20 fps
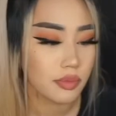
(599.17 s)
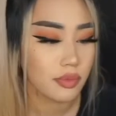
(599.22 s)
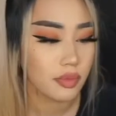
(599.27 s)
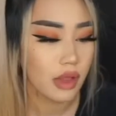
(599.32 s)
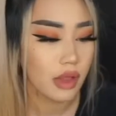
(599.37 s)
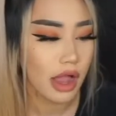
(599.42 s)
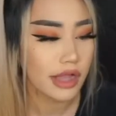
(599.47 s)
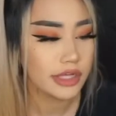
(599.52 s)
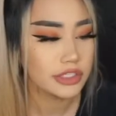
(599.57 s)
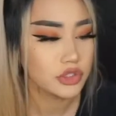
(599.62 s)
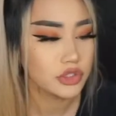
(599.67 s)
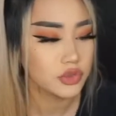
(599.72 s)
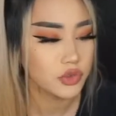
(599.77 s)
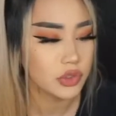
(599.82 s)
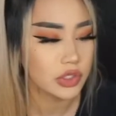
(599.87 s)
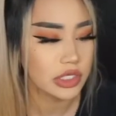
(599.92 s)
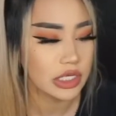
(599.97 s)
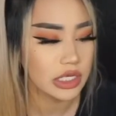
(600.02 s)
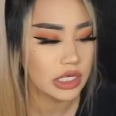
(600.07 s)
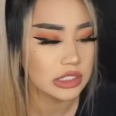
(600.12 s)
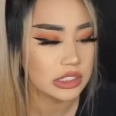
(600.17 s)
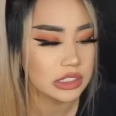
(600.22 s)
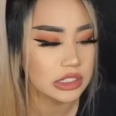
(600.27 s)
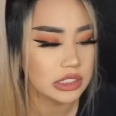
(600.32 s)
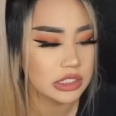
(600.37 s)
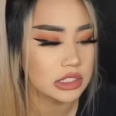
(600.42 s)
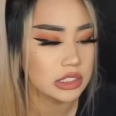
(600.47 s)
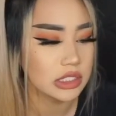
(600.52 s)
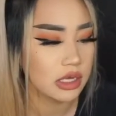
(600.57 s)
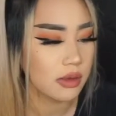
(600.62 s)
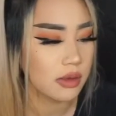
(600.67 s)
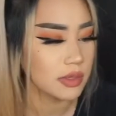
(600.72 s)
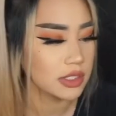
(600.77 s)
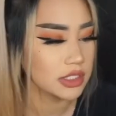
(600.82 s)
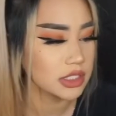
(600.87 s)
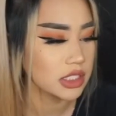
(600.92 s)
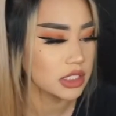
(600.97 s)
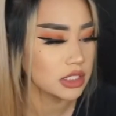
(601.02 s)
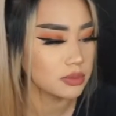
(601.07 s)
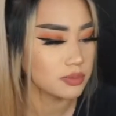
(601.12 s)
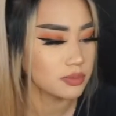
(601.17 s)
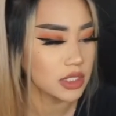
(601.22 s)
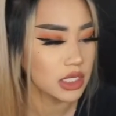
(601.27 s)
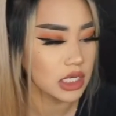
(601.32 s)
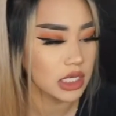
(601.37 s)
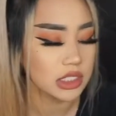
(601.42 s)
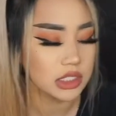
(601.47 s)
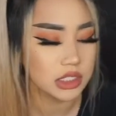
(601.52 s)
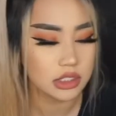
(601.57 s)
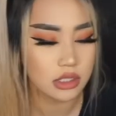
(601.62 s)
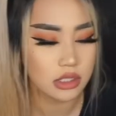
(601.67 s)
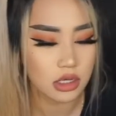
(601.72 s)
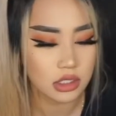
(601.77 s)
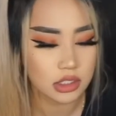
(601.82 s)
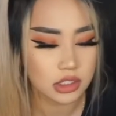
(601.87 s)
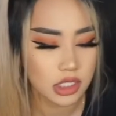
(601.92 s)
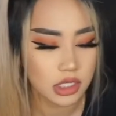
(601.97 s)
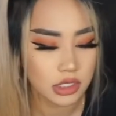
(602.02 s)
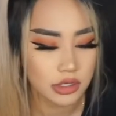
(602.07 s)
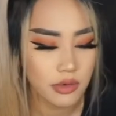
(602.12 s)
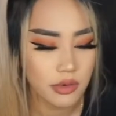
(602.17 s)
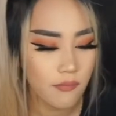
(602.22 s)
I enjoy it. It's, um, it says plain salted,